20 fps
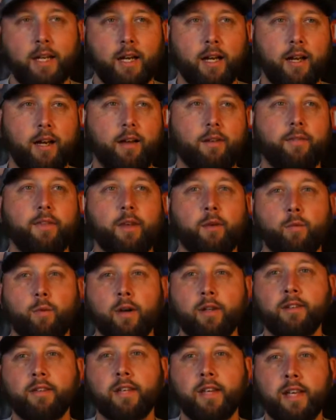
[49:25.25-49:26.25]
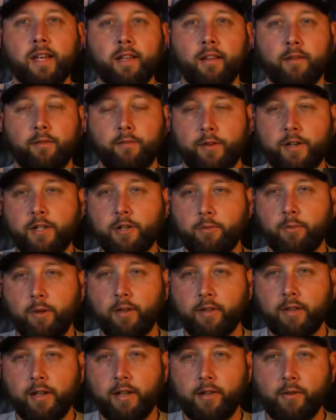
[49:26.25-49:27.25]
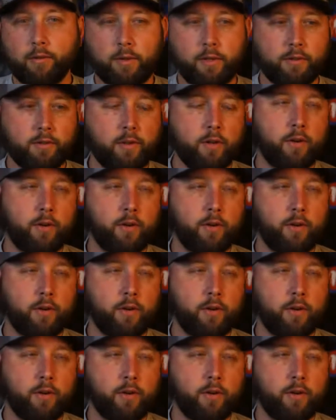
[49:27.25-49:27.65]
The 110, the Vision 110 is what it's